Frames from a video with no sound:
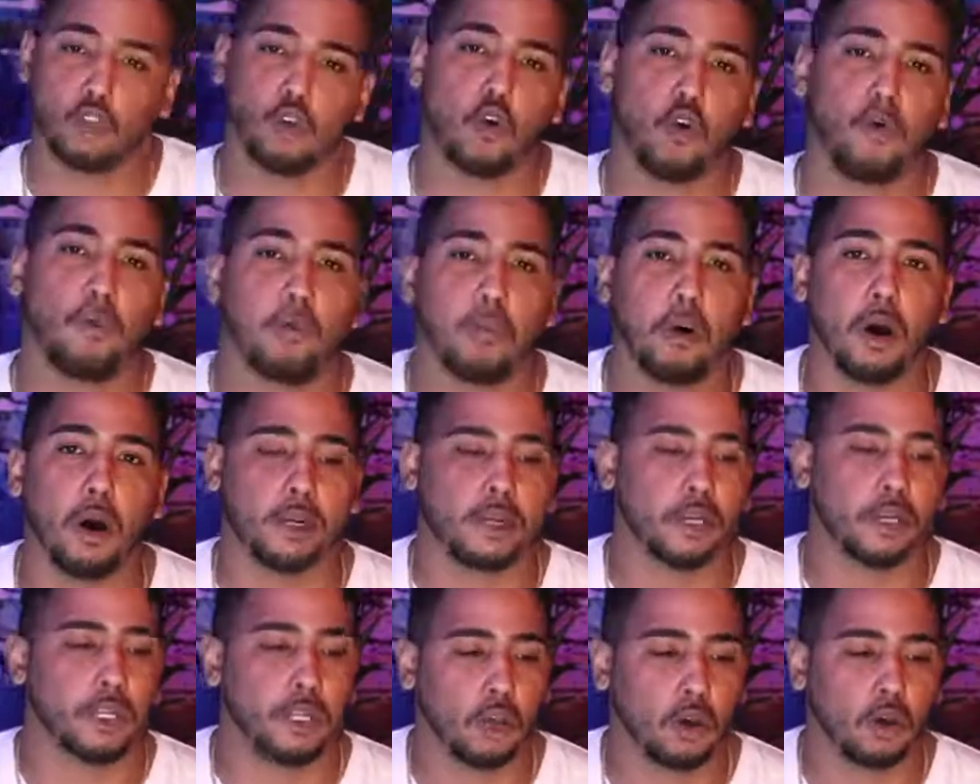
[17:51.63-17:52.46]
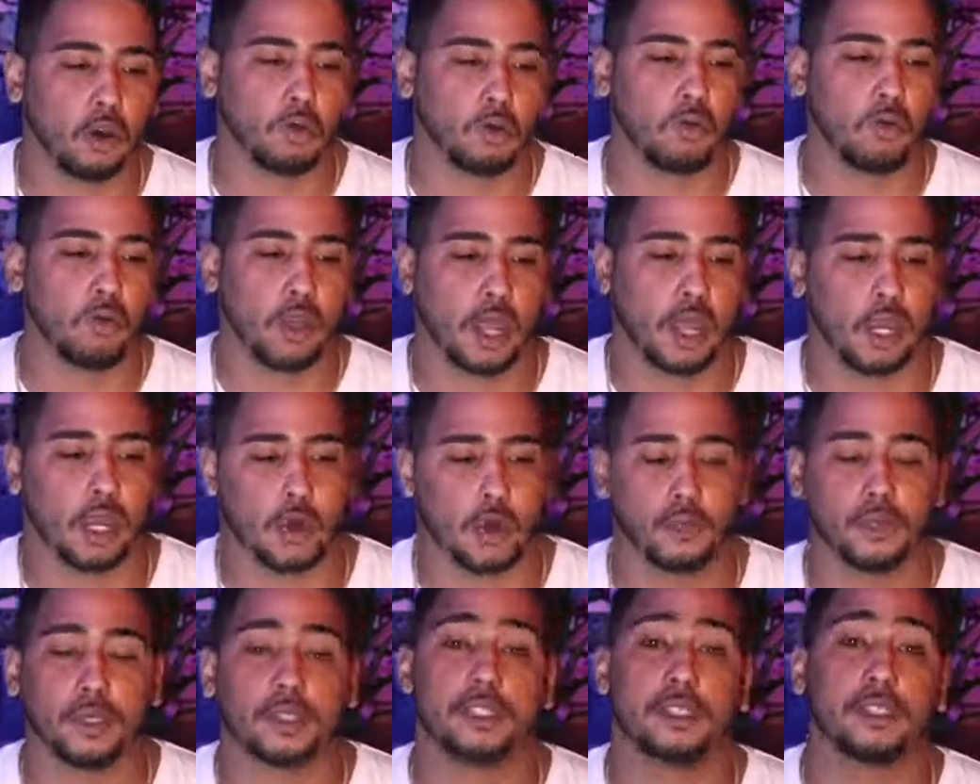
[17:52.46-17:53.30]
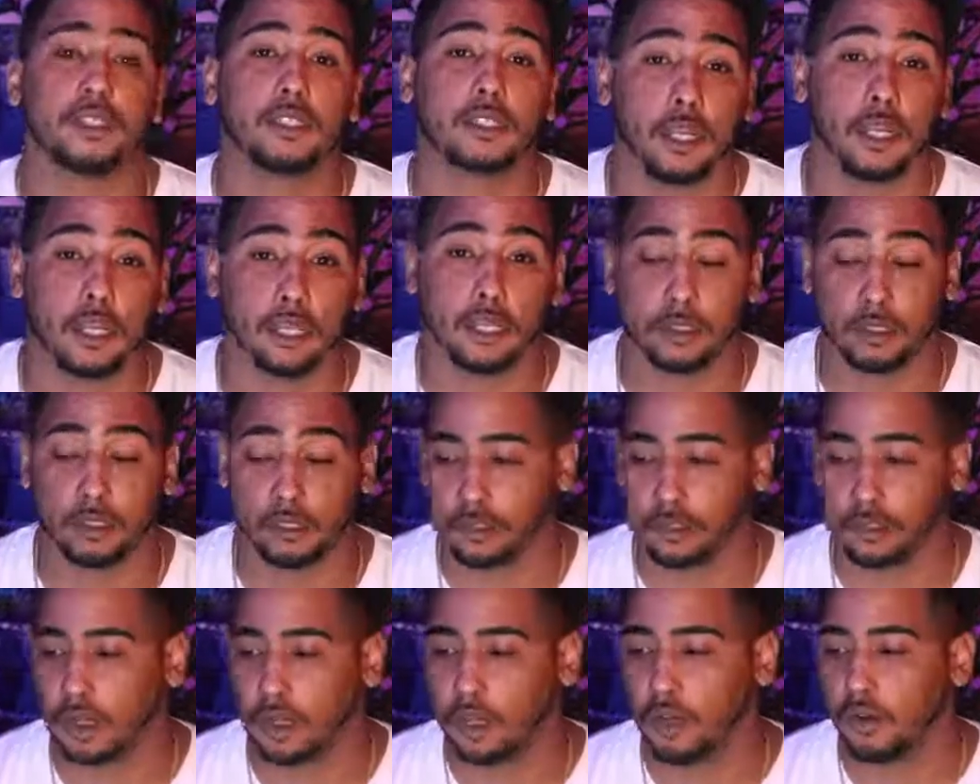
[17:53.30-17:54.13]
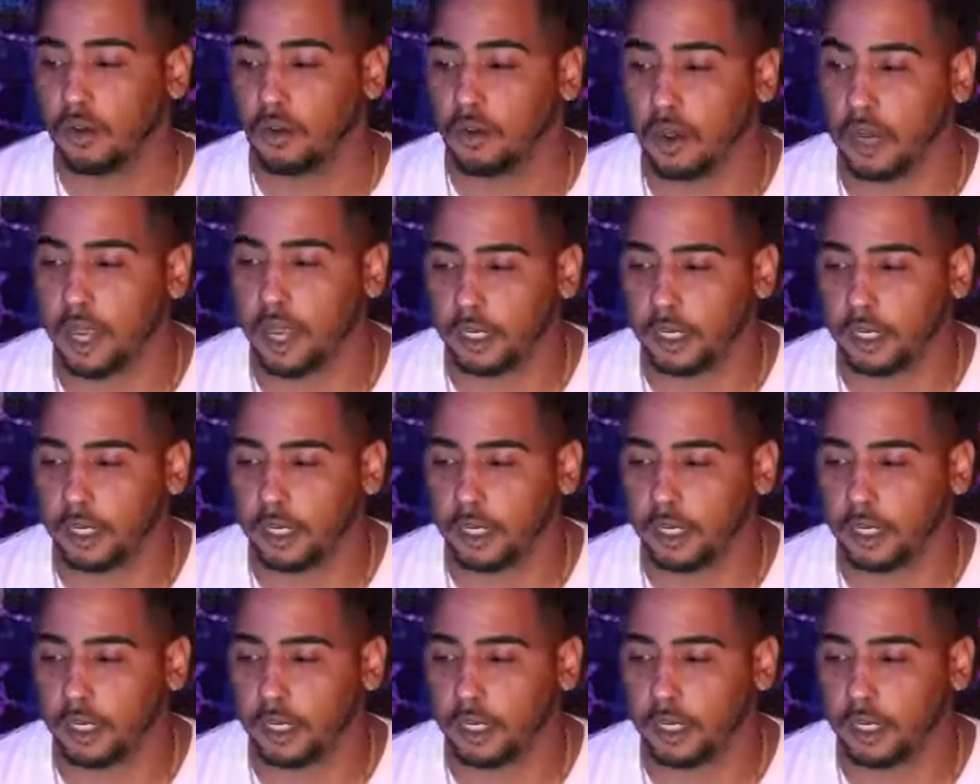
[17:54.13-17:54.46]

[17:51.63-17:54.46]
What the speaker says: But yo, like I was saying, right?